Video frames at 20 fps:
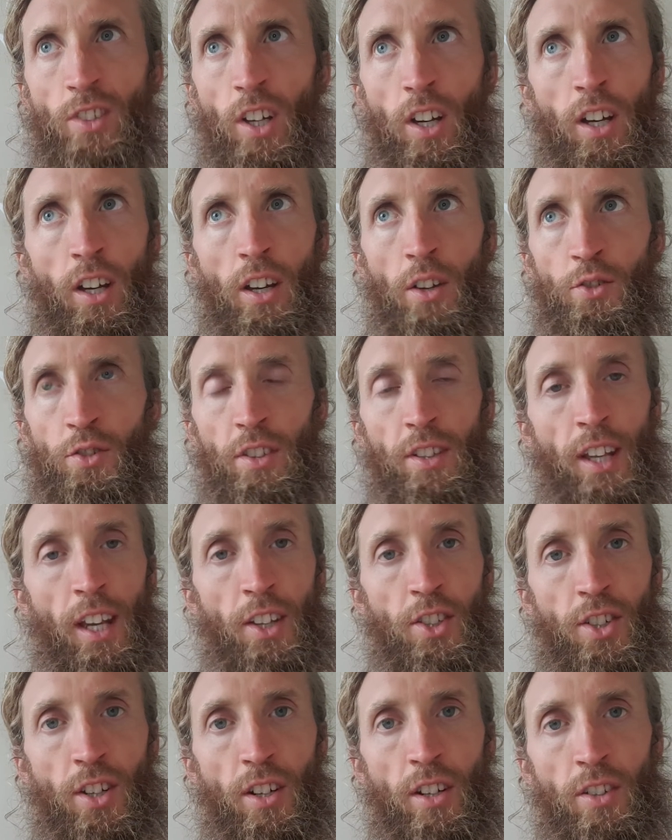I was in
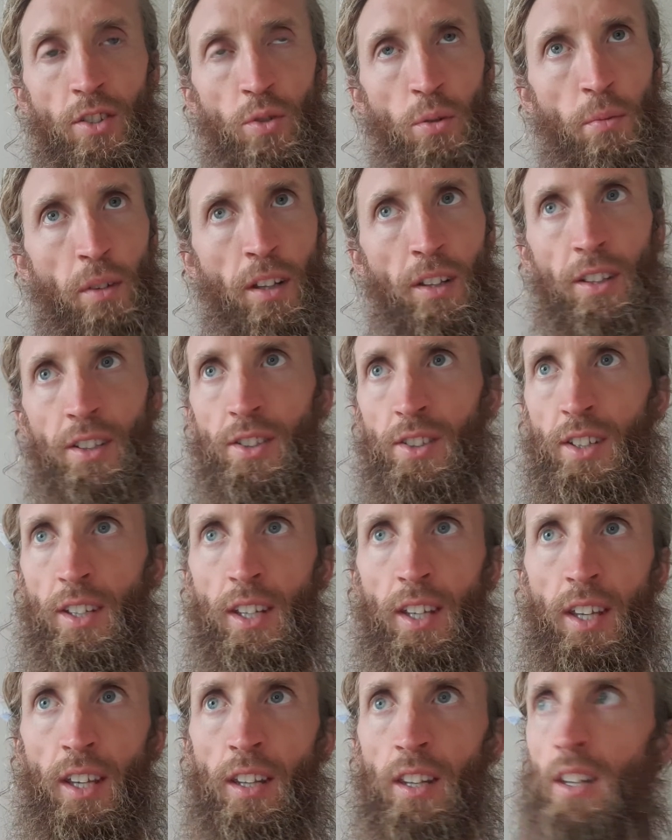nature, swimming in the
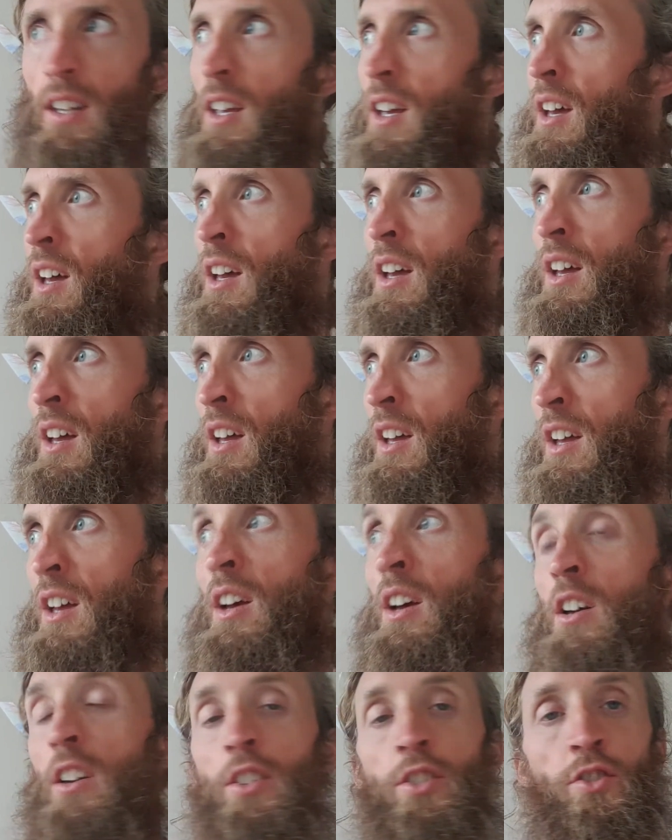sea and
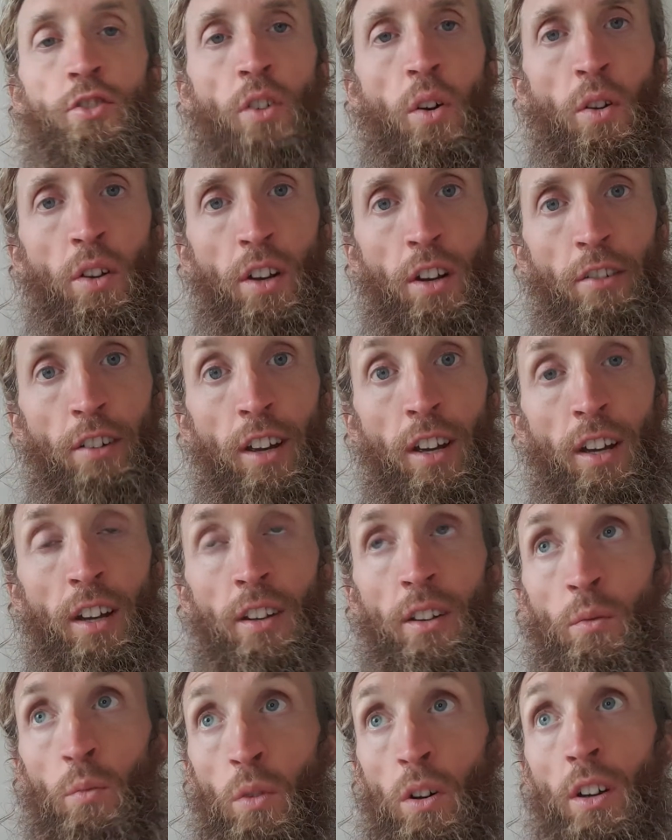strolling
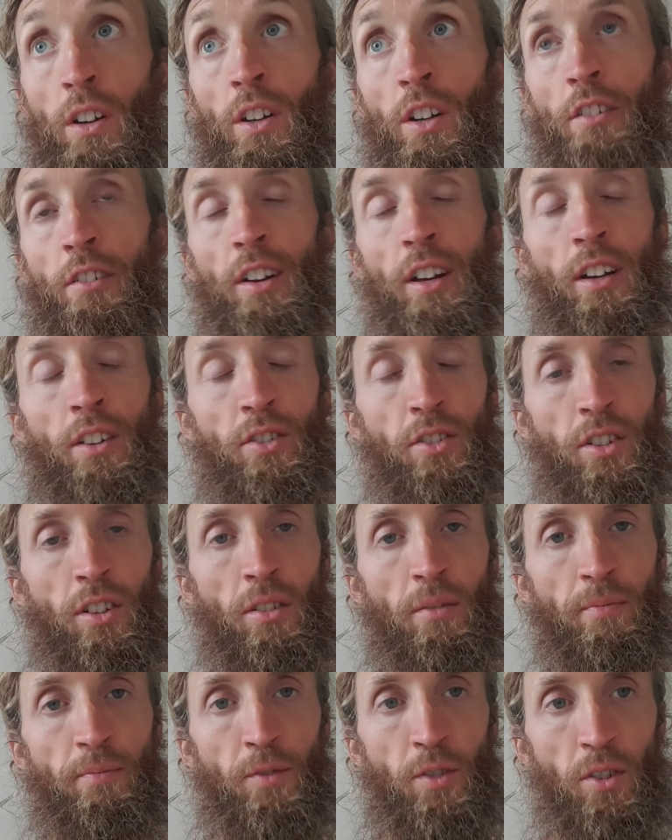around and walking around, you
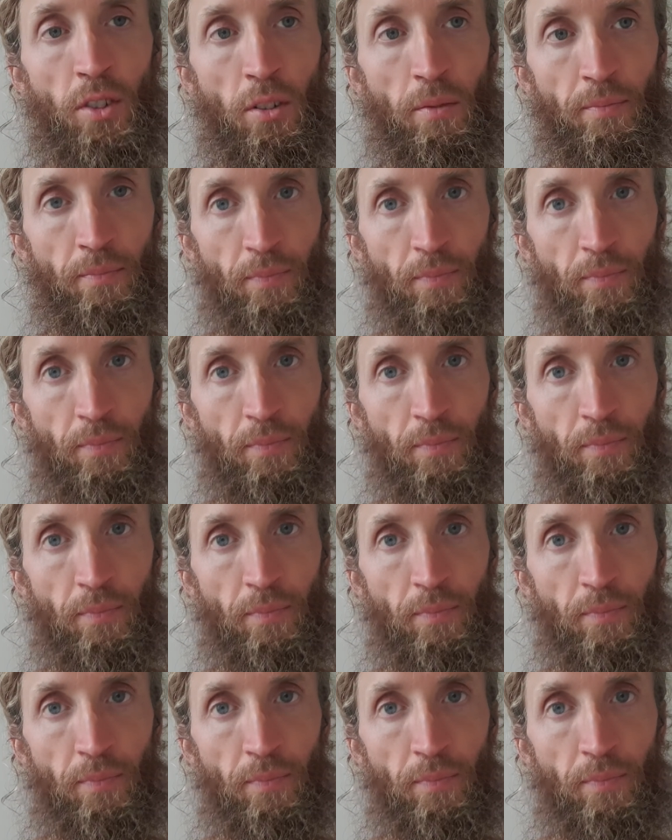know, so